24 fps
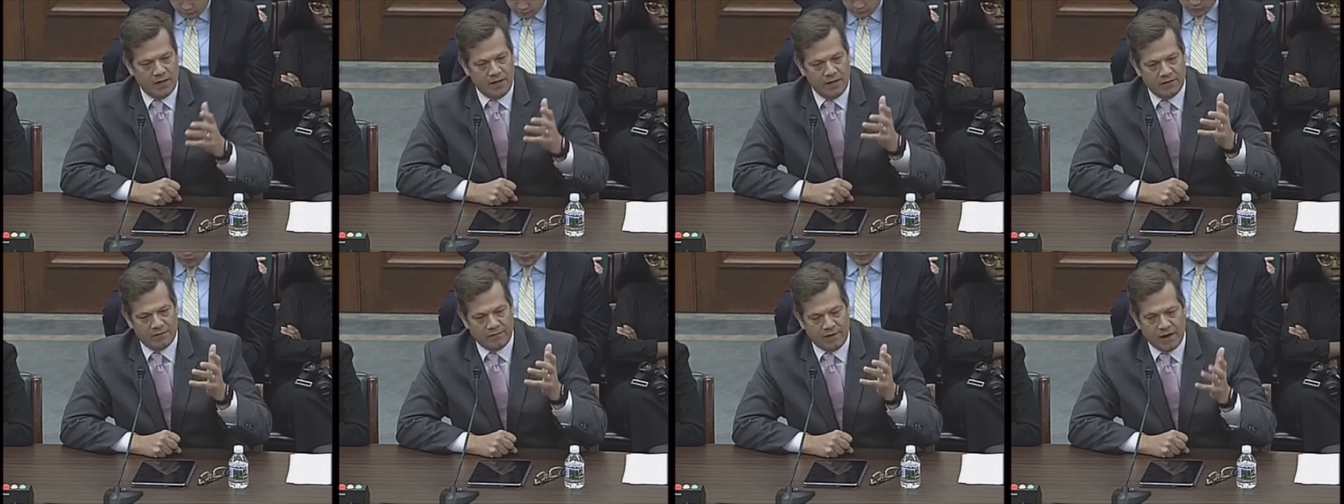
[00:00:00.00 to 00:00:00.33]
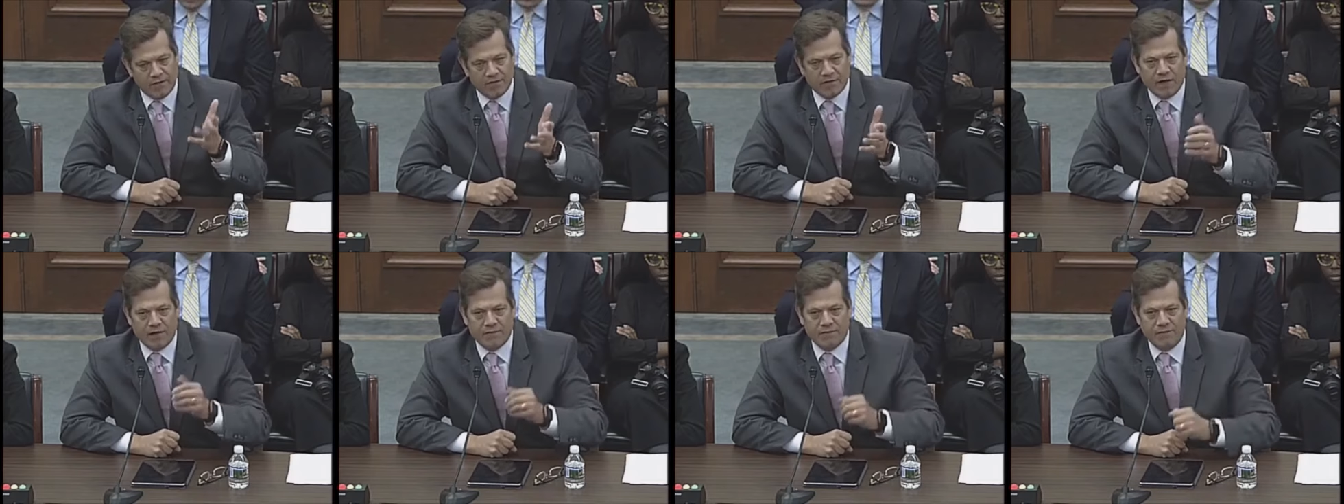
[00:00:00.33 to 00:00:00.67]
If
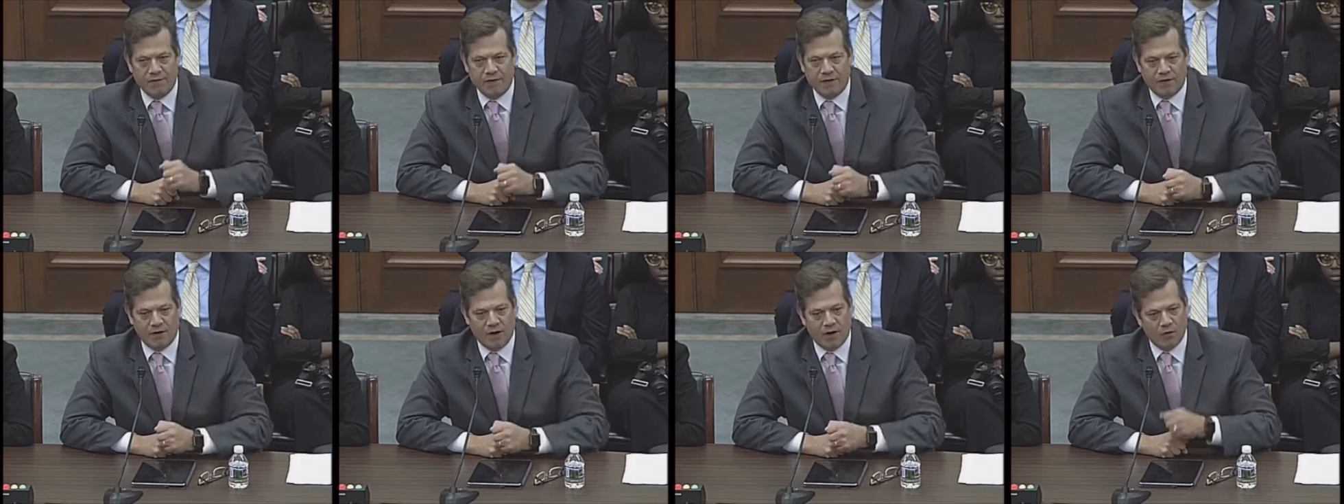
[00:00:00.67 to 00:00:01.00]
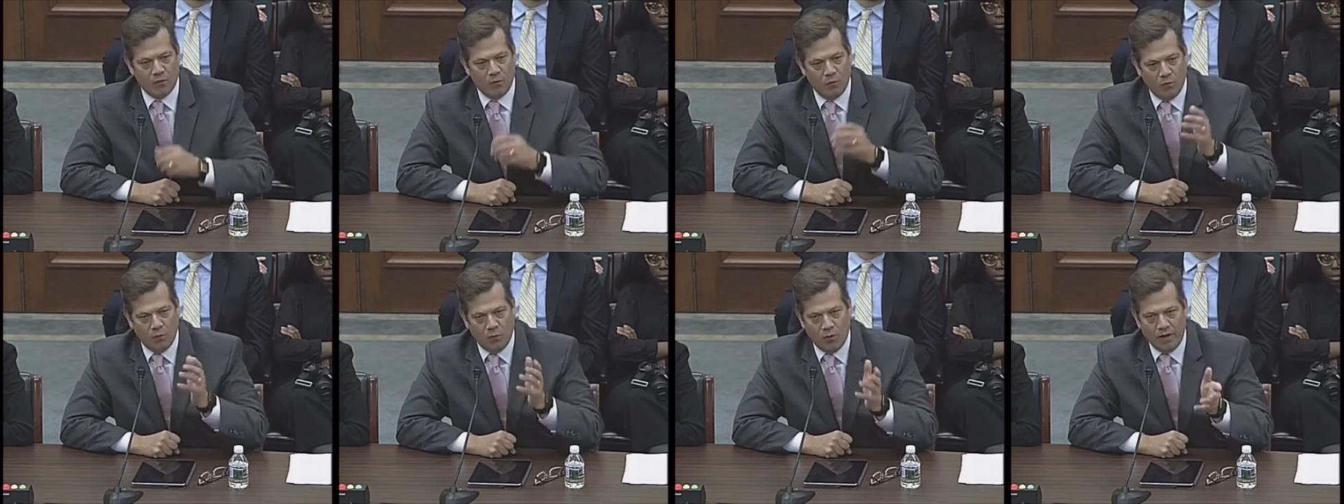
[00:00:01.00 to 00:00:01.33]
I've got to figure
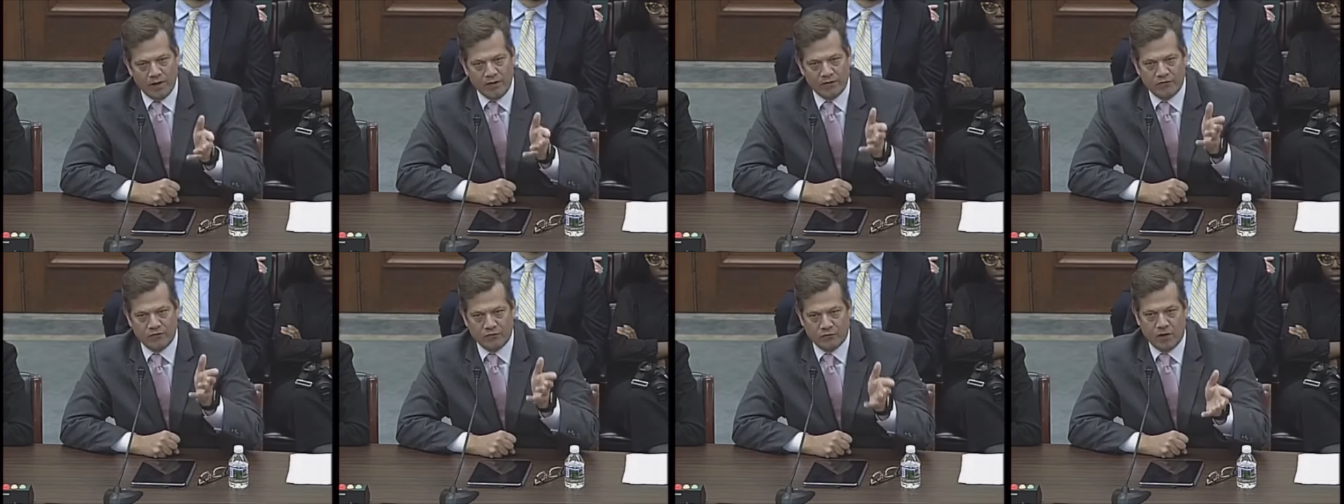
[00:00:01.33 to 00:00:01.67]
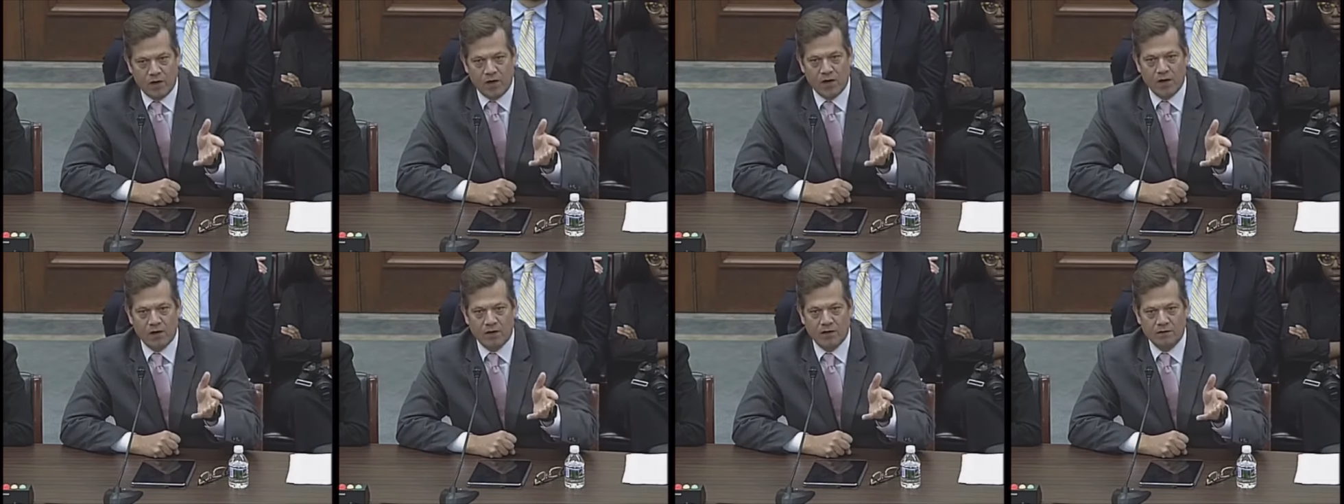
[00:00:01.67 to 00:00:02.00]
out what
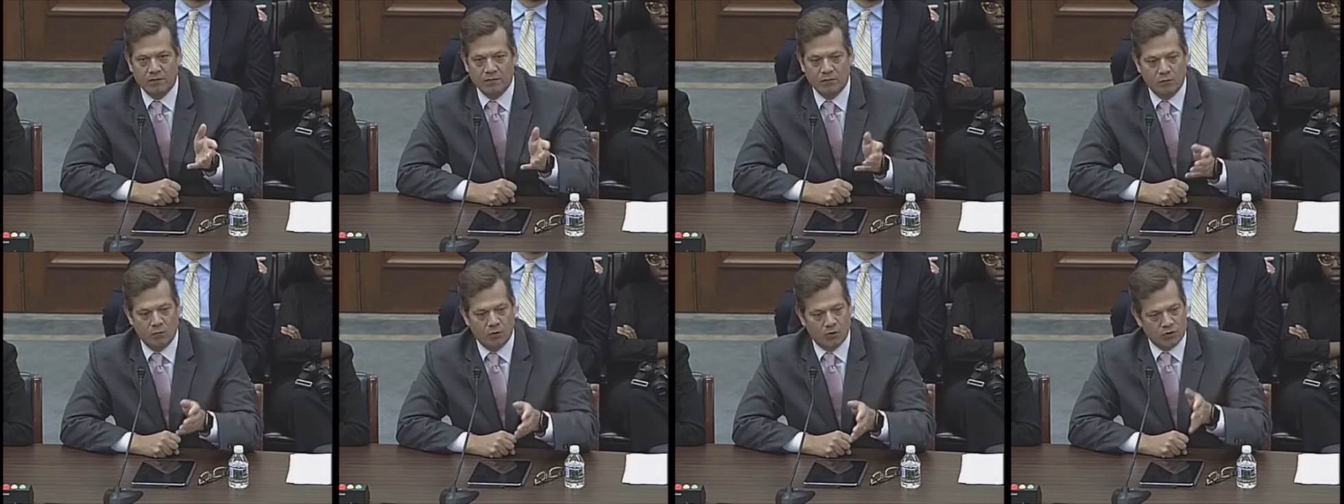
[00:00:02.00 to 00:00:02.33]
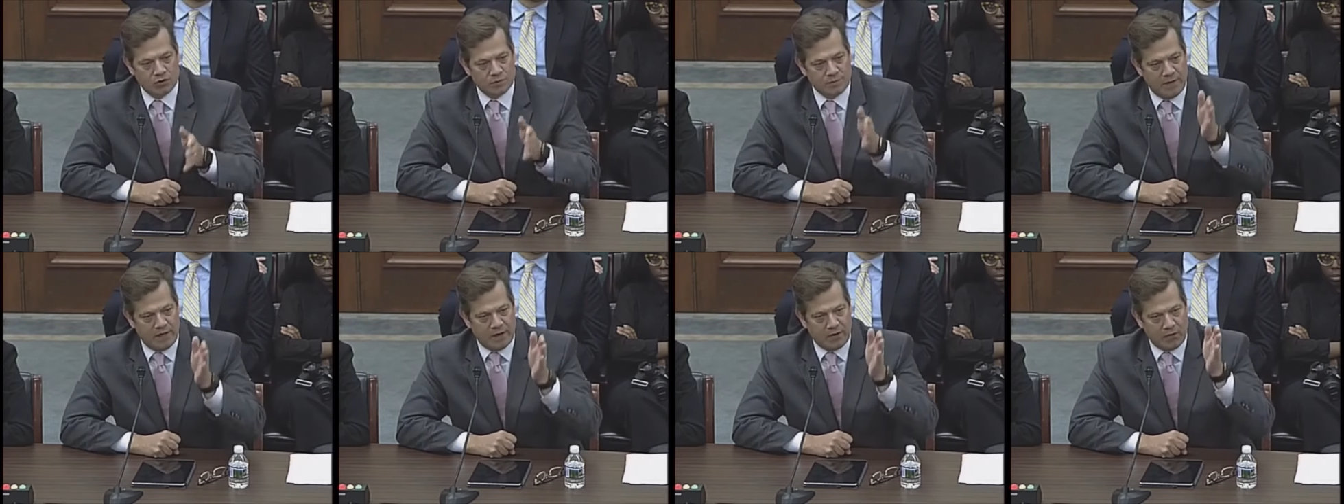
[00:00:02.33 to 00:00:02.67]
drug
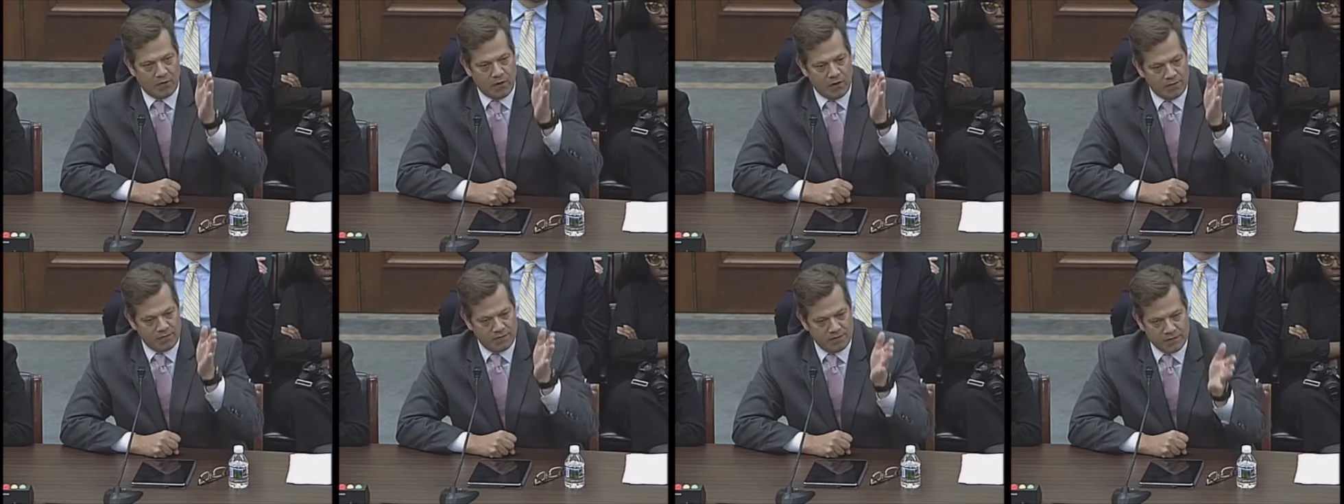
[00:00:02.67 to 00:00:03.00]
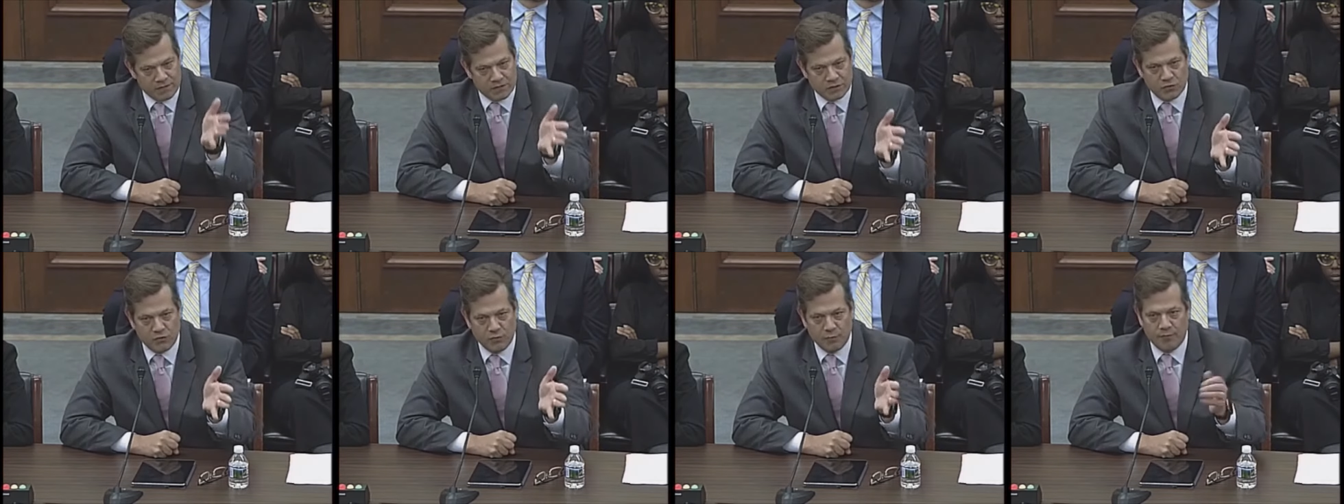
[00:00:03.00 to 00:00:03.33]
works better on
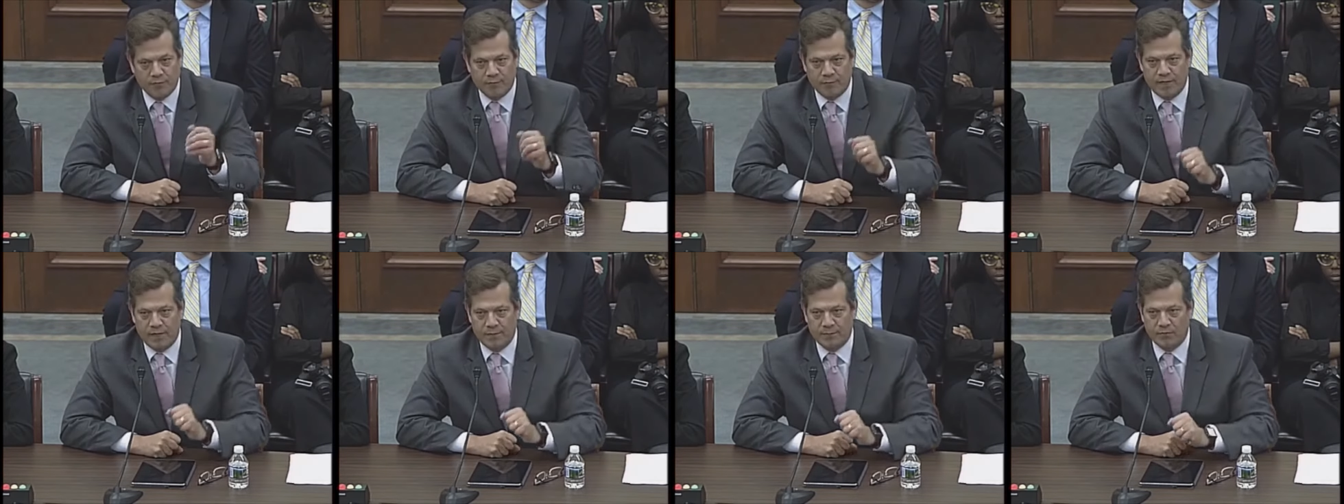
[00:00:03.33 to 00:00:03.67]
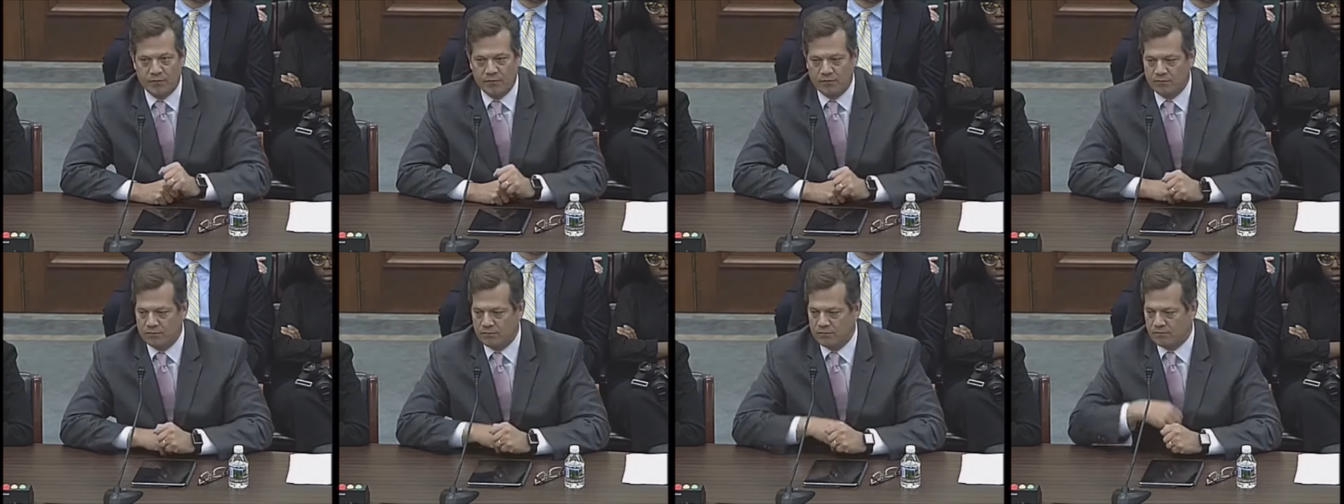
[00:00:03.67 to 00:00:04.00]
this group of
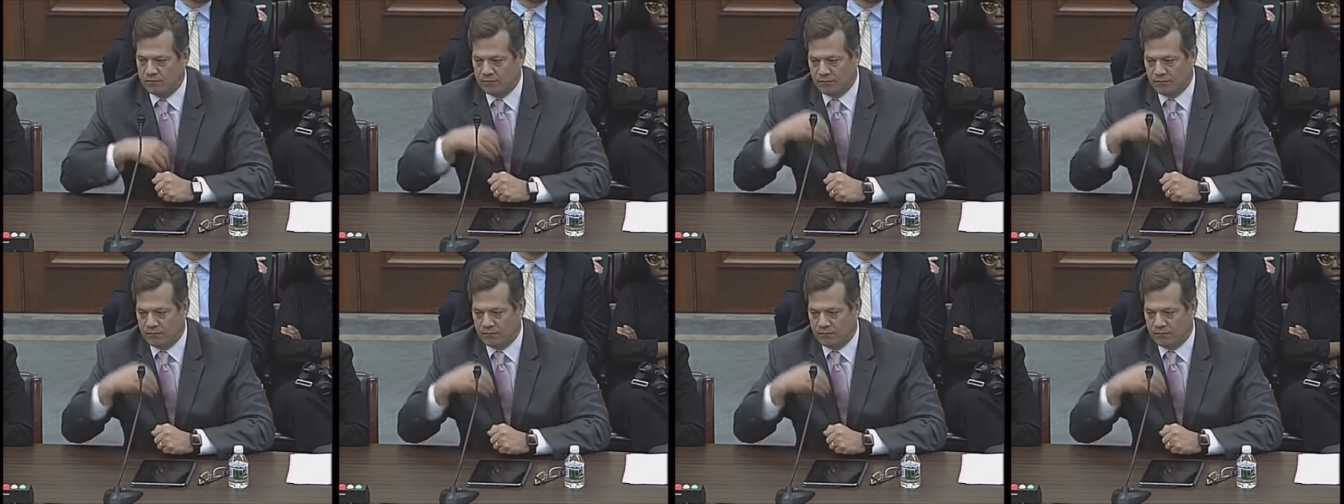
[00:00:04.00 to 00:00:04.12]
people